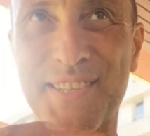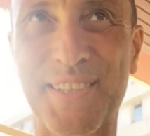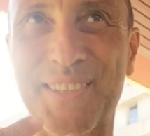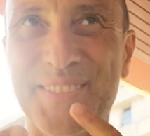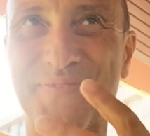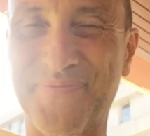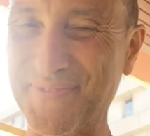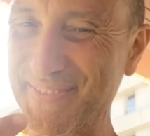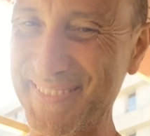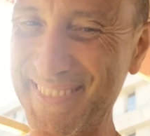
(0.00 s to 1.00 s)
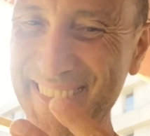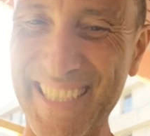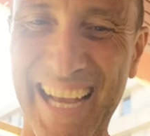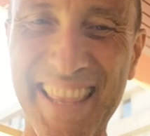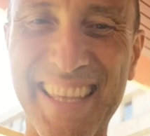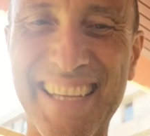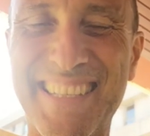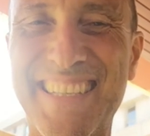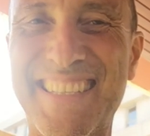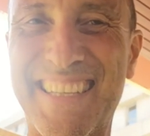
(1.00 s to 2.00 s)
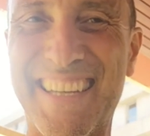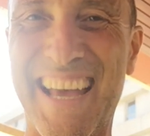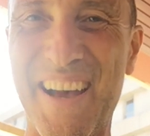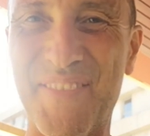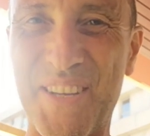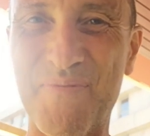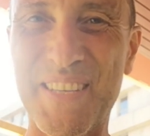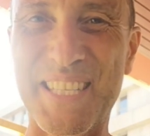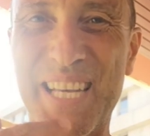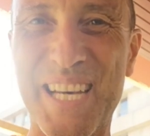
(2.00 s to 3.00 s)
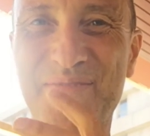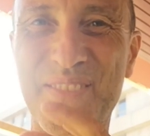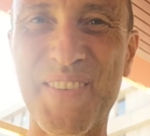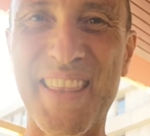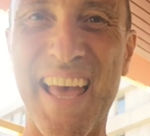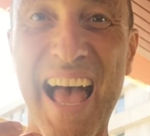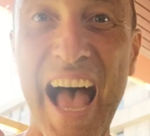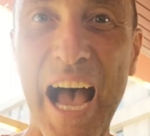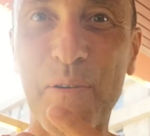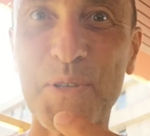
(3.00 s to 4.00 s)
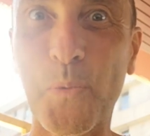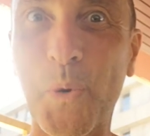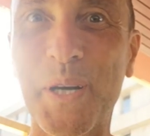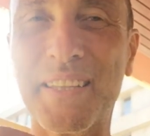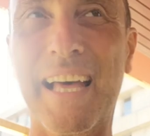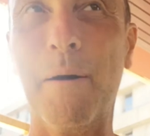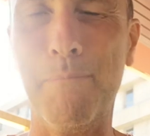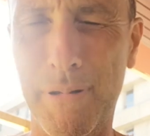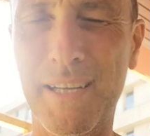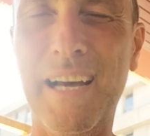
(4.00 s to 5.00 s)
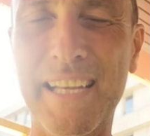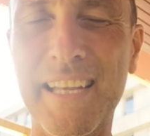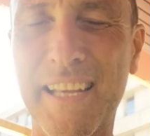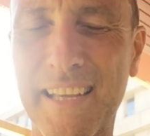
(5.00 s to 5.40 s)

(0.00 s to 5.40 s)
So I think she's gonna have to come to terms with how to work that, but it,